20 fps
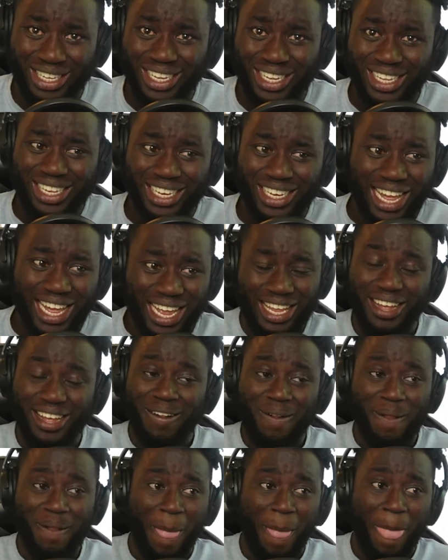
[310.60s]
Like,
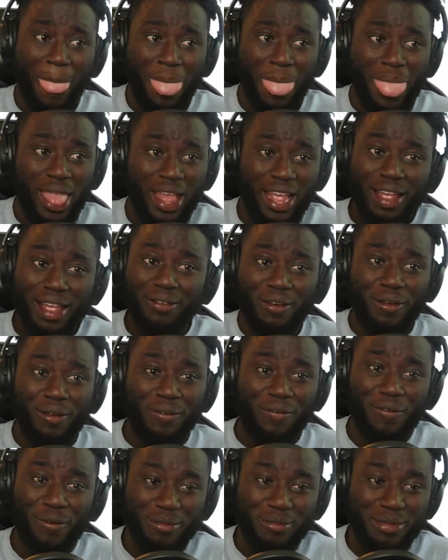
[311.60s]
even
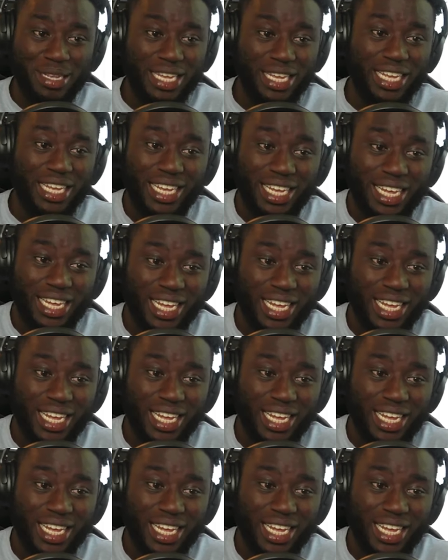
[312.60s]
for me,